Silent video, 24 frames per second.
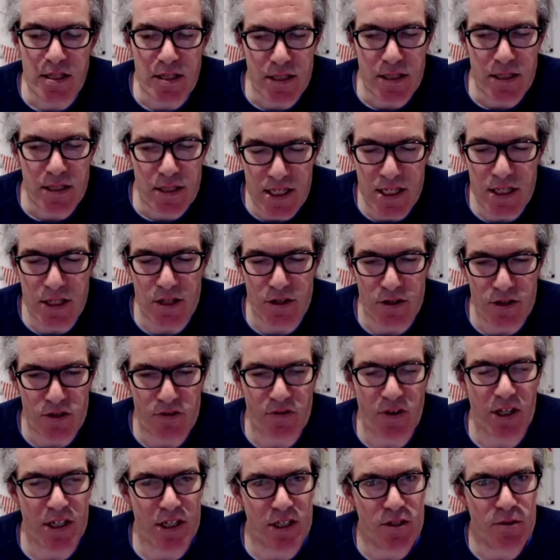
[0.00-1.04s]
I
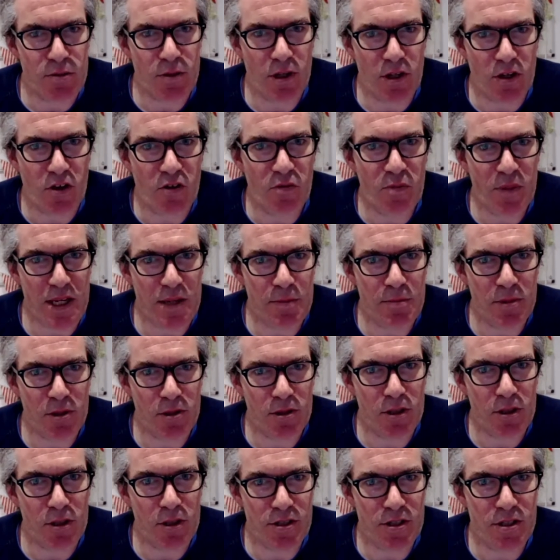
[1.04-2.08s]
continue to run into a lot
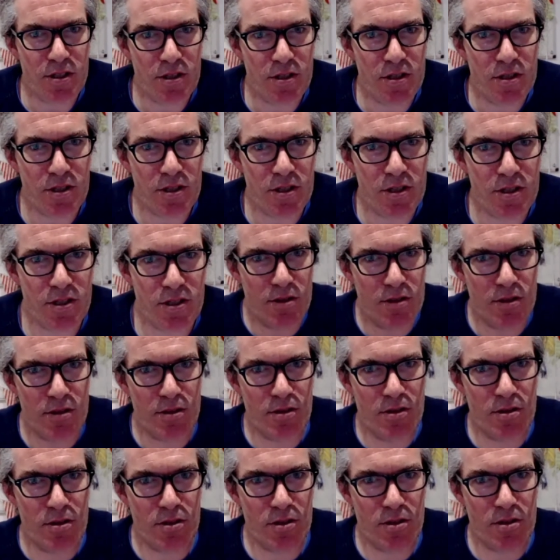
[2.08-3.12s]
of people who
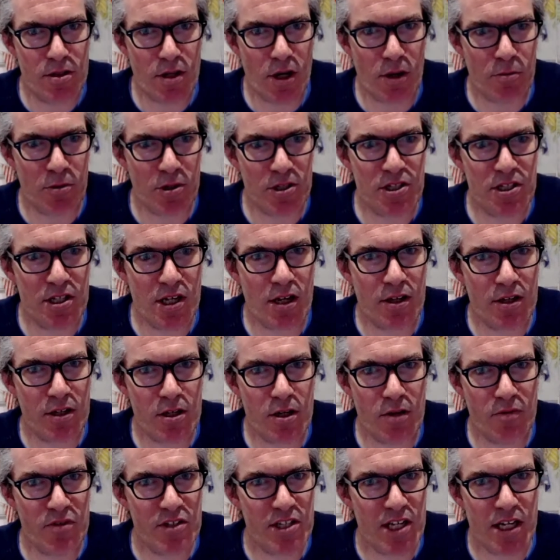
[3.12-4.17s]
just don't want to
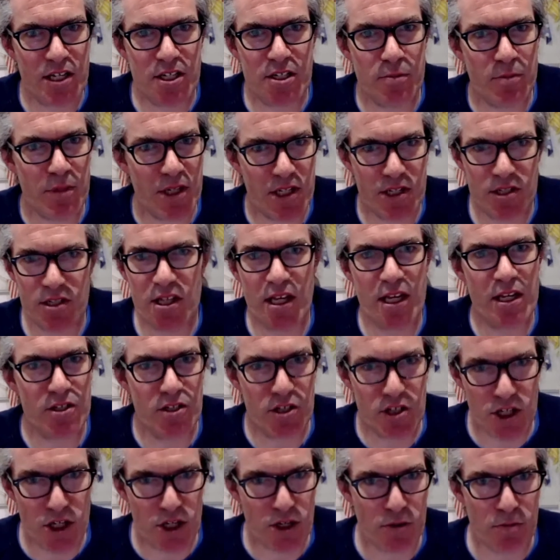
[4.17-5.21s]
start the conversation
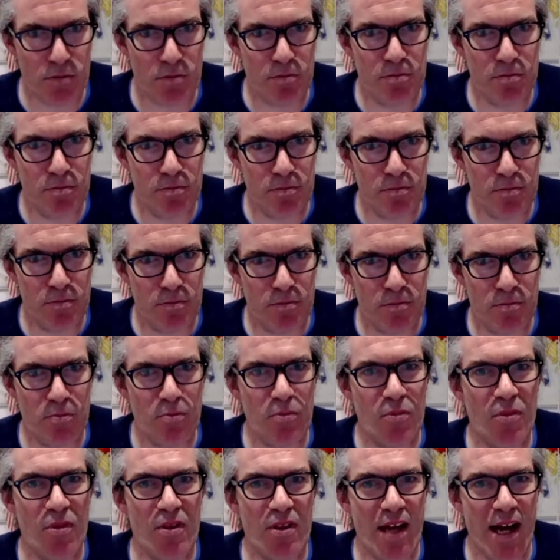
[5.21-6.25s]
because they assume
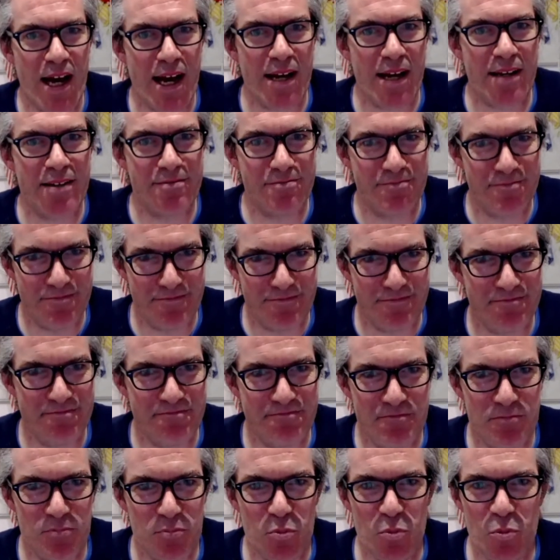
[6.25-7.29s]
that
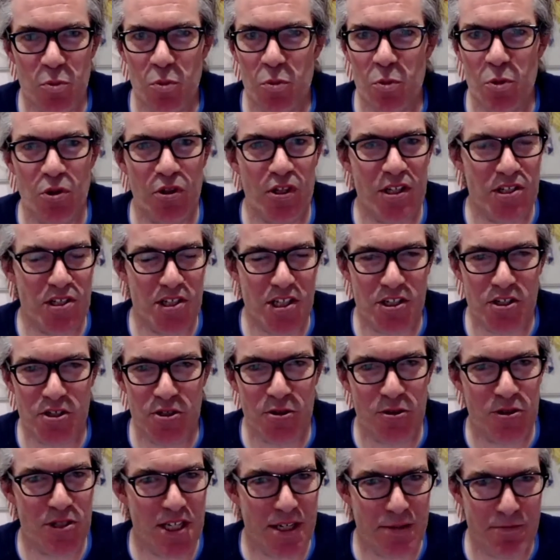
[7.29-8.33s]
all
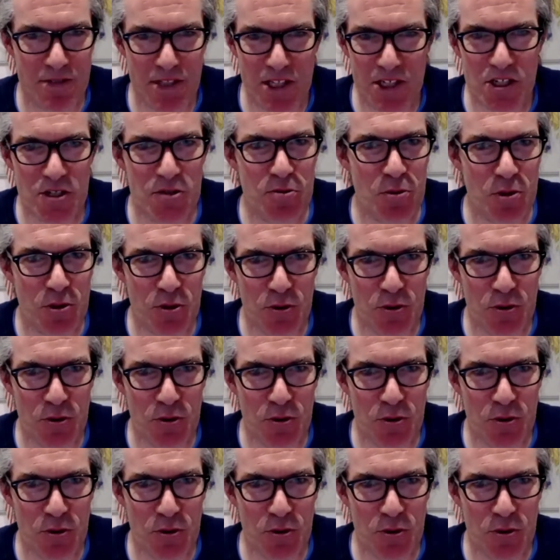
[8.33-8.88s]
these digital teams,